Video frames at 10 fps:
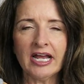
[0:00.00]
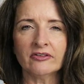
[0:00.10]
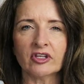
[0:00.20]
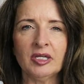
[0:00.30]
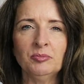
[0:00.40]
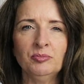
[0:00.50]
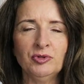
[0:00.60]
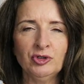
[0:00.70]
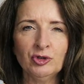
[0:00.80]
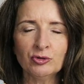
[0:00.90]
has a
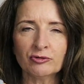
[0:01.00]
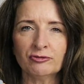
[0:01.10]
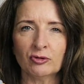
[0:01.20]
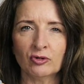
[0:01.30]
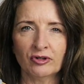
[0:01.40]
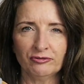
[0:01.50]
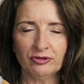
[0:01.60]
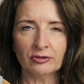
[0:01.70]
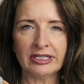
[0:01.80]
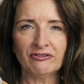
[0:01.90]
beautiful
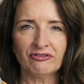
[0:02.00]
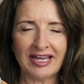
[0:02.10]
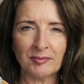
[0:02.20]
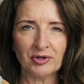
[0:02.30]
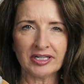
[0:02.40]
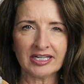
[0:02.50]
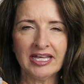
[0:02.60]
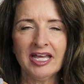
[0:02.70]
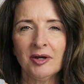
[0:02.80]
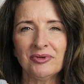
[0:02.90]
feeling fabric,
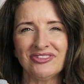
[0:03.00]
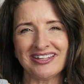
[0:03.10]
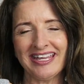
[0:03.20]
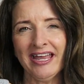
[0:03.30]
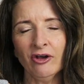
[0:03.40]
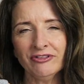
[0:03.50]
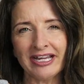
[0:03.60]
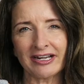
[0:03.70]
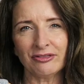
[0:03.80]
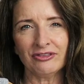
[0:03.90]
but the cowl
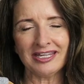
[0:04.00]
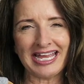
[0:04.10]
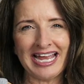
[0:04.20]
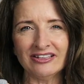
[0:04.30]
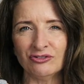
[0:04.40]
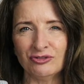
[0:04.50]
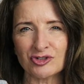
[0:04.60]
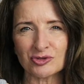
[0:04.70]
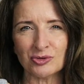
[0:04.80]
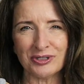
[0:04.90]
neck I think adds
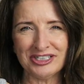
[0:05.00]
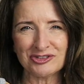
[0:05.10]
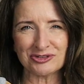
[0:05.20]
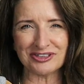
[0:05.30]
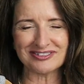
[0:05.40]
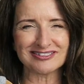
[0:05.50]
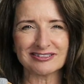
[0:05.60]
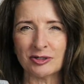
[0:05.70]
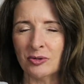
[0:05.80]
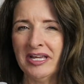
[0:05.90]
visual interest.
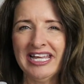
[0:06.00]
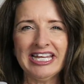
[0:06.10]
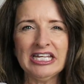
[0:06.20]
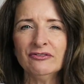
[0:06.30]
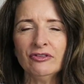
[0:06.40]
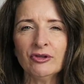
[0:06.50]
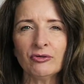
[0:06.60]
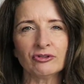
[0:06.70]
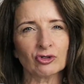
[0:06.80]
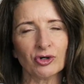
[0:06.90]
So even
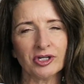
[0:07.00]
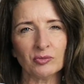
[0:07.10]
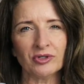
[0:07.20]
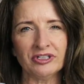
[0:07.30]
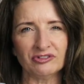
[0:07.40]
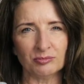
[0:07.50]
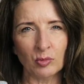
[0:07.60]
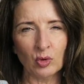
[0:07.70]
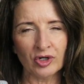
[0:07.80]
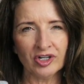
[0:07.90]
though the Target one is
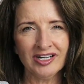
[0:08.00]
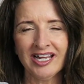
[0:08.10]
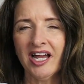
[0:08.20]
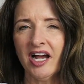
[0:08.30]
more,